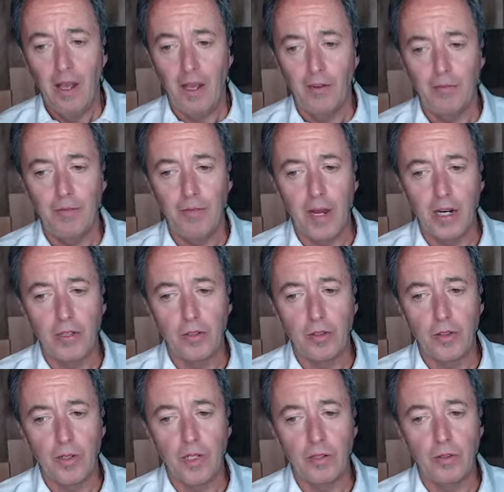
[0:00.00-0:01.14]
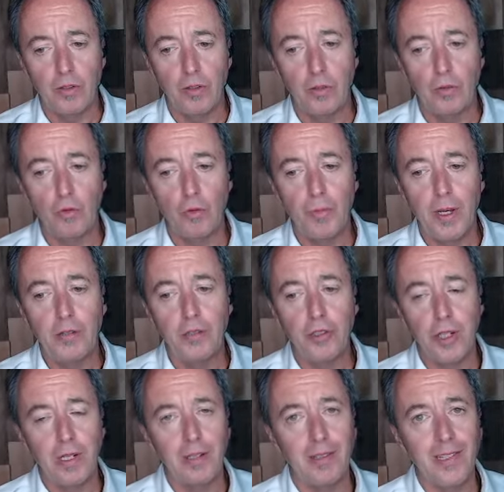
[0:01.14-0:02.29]
In fact, during the group
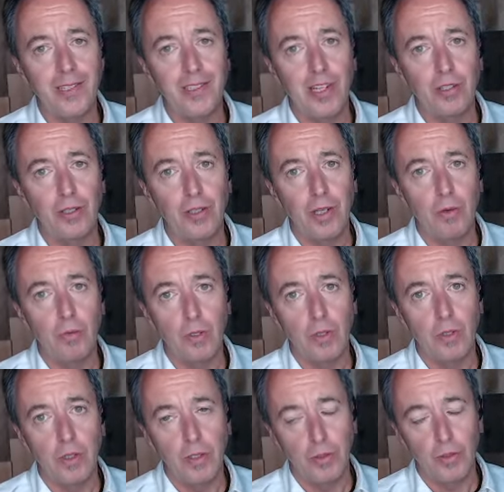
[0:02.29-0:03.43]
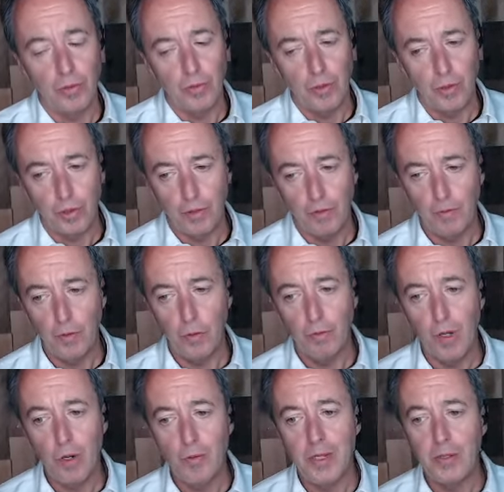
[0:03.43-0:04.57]
energy healing session that we're going to do in just a few
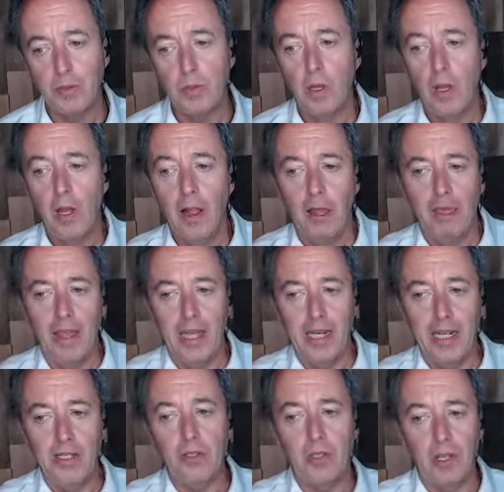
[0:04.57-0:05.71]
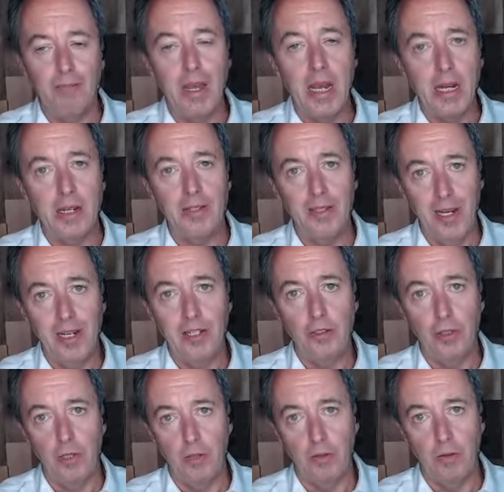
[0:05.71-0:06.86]
moments, that is the main
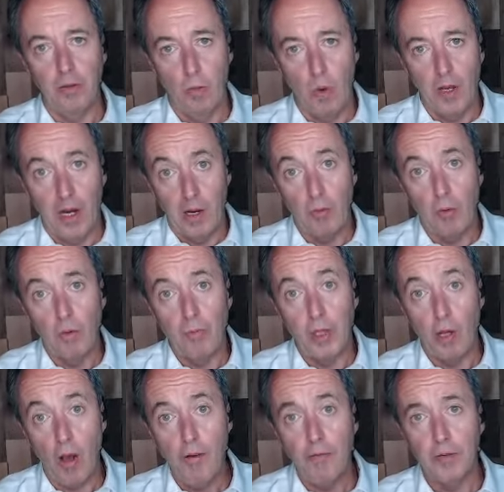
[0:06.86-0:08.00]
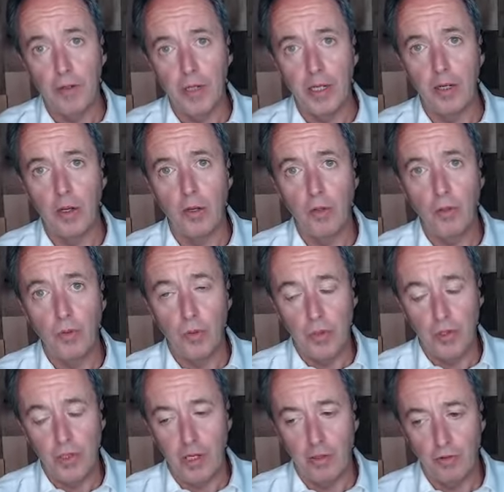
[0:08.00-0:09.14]
intention. What I will be offering you
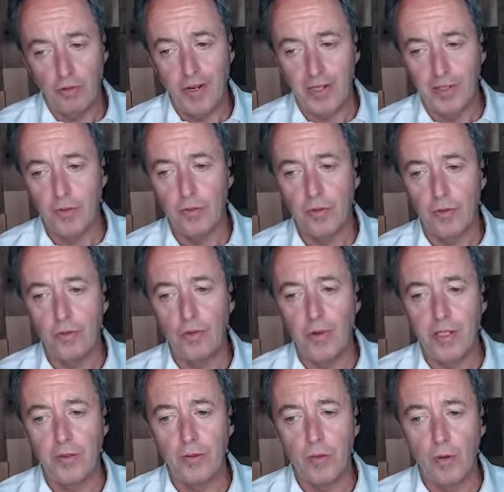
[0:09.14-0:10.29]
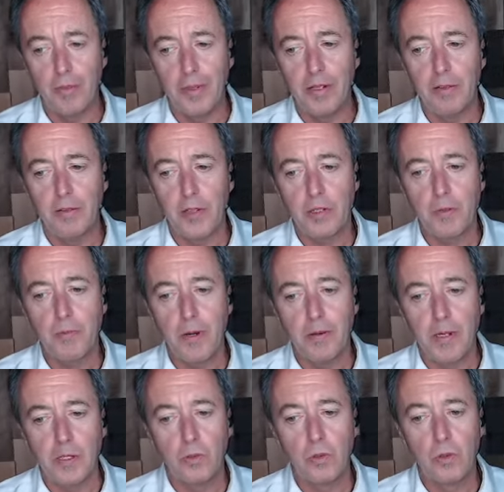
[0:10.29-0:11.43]
is that transformative
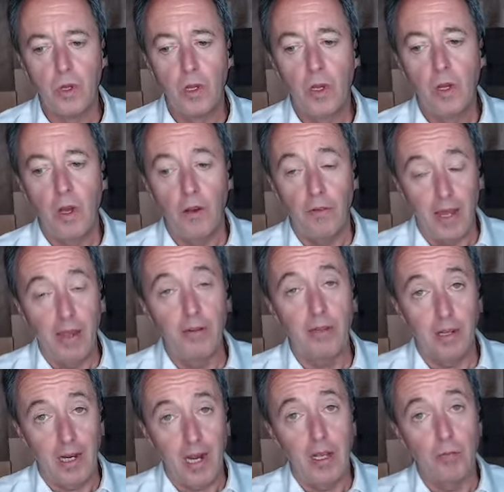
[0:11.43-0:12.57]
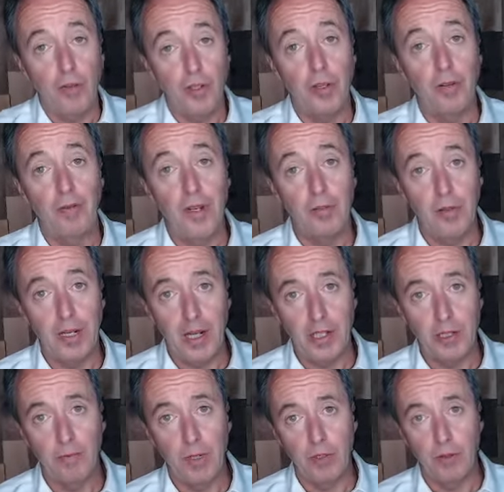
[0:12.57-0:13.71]
experience of the calibration of every
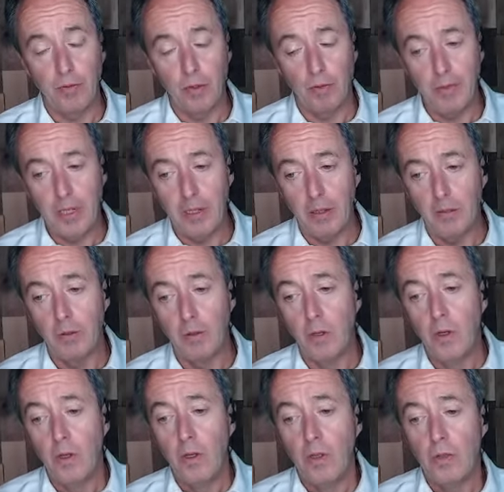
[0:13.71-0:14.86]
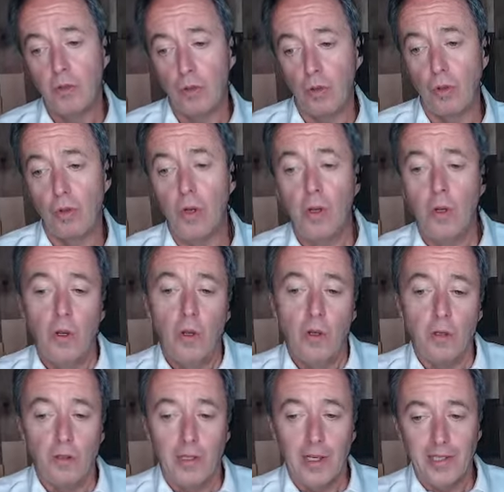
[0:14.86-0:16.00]
aspect of your being. So,
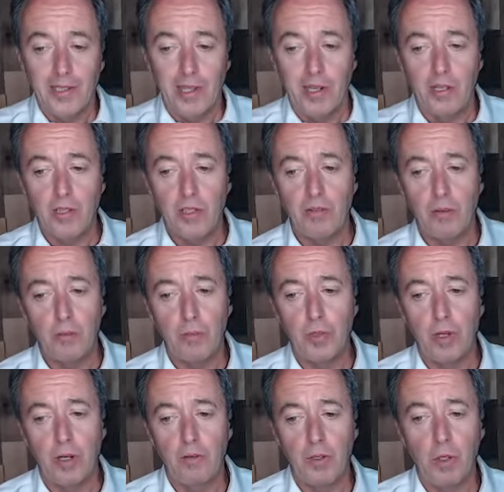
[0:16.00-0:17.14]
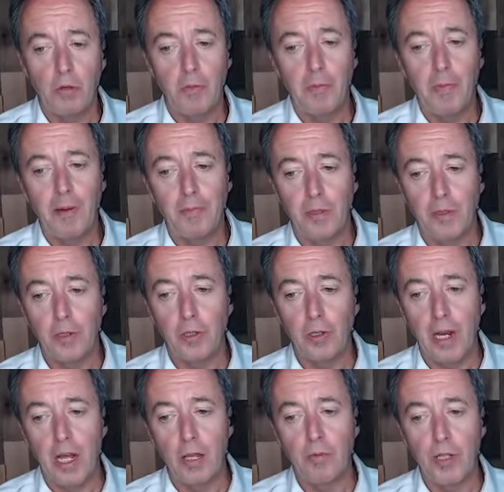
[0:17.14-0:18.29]
yes, 87% of the human population
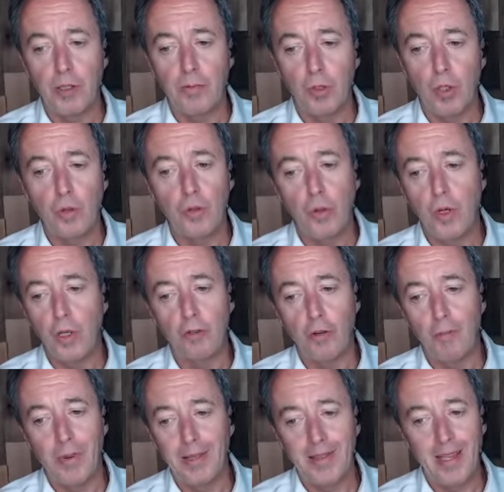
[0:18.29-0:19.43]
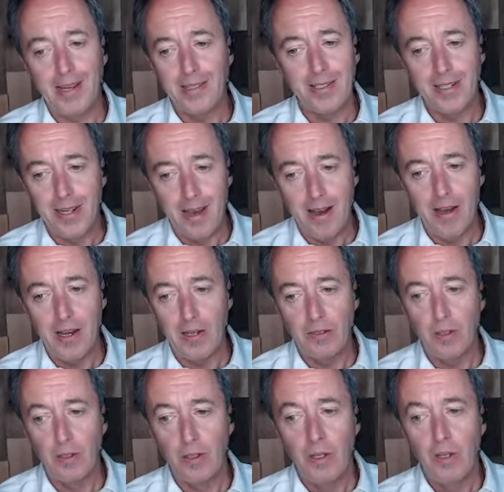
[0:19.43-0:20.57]
calibrates below 200, but that's
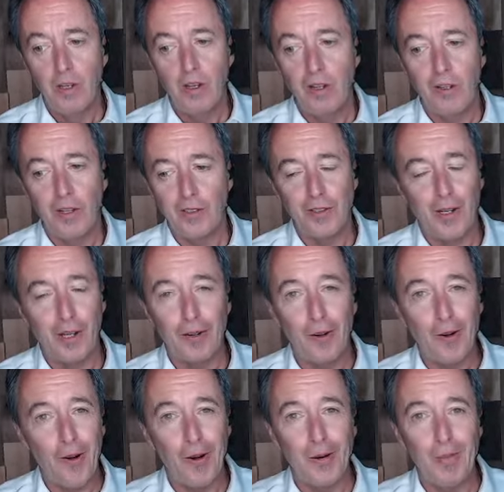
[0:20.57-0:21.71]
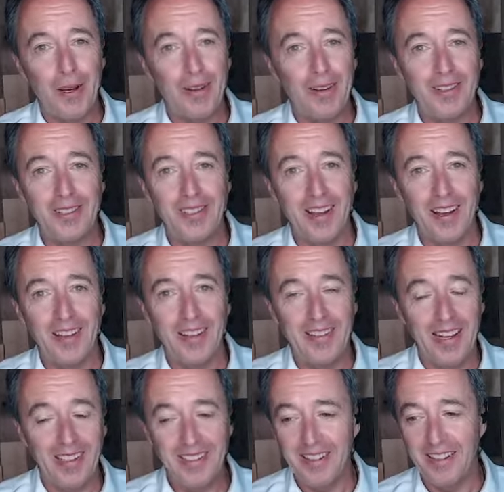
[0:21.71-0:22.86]
not karma, it's not
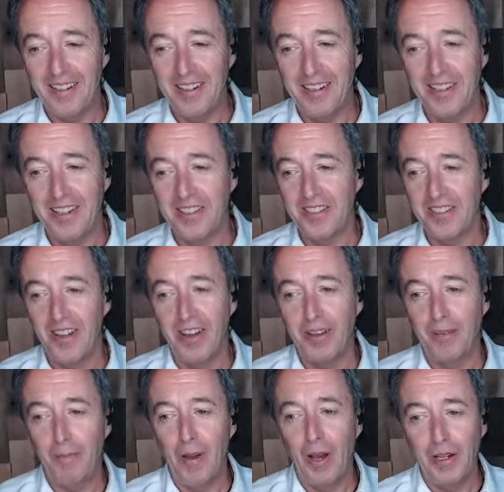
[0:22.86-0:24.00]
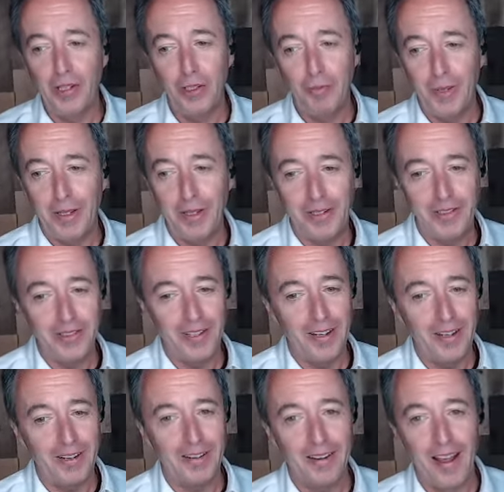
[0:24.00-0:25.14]
destiny, it's not punishment, it's
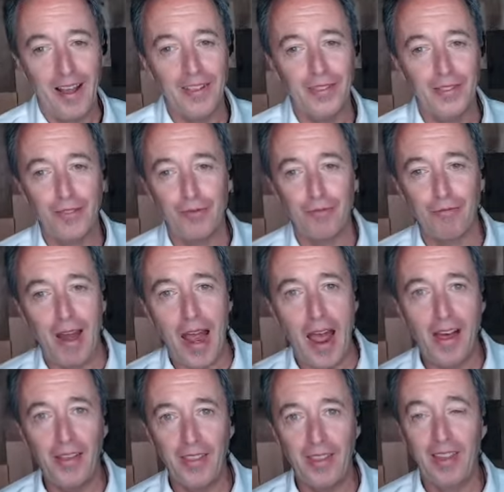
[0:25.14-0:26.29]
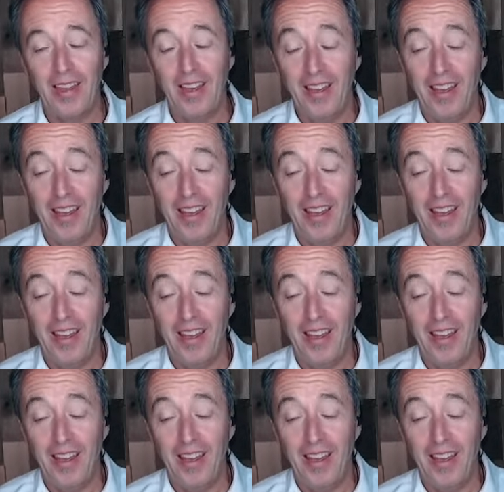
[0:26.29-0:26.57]
not God's wrath.